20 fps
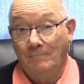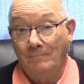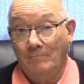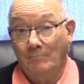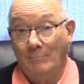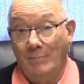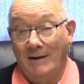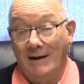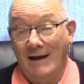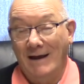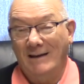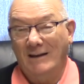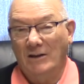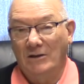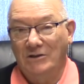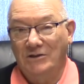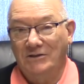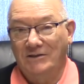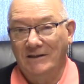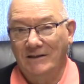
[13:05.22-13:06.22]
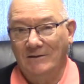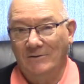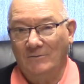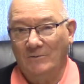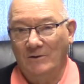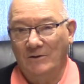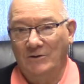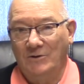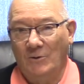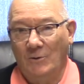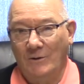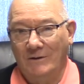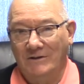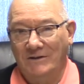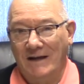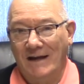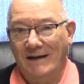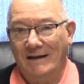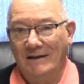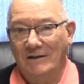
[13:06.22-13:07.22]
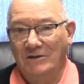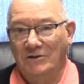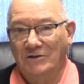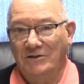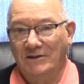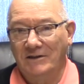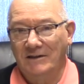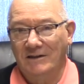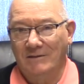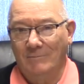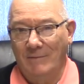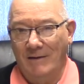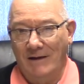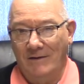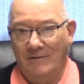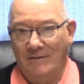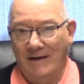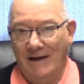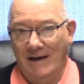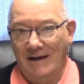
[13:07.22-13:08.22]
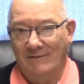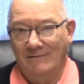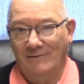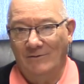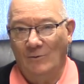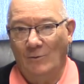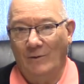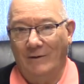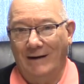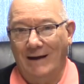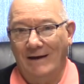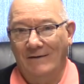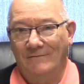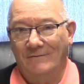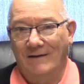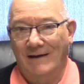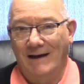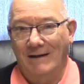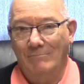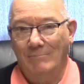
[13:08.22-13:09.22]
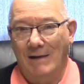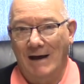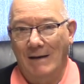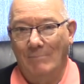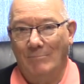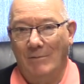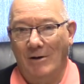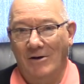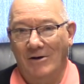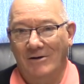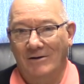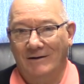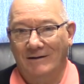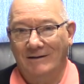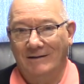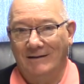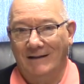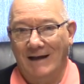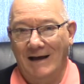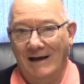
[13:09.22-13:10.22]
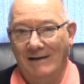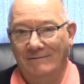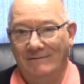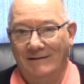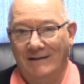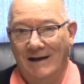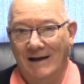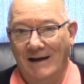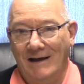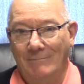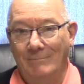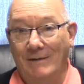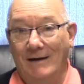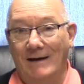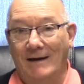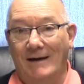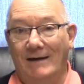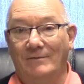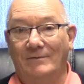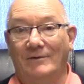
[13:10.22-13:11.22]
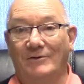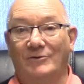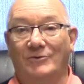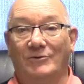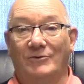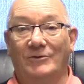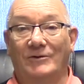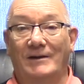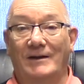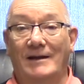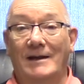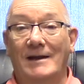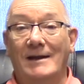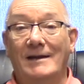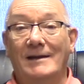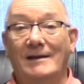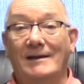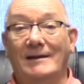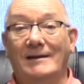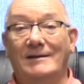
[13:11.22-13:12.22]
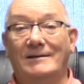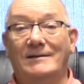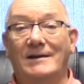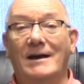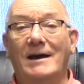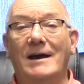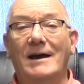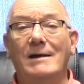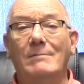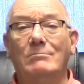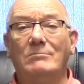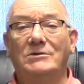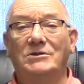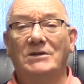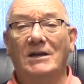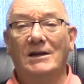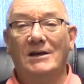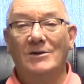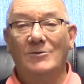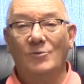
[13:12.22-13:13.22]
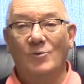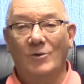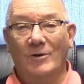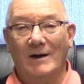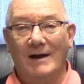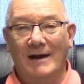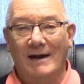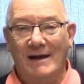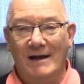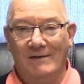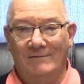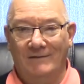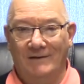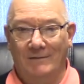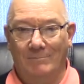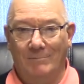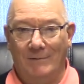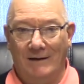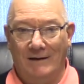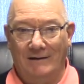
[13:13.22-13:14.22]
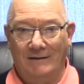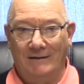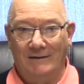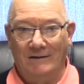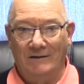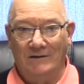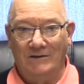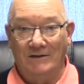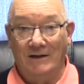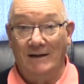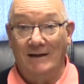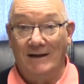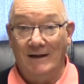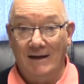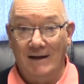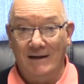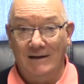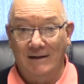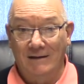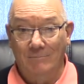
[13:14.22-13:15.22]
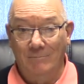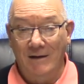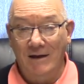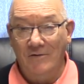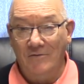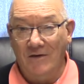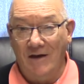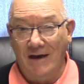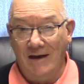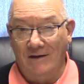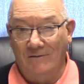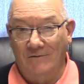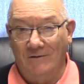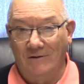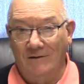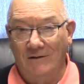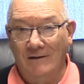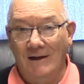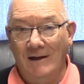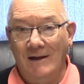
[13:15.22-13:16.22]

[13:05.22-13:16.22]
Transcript: But I can still rejoice, I can still be thankful when I find my ball in life lying behind the tree. In times where I have an abundance, I can be thankful.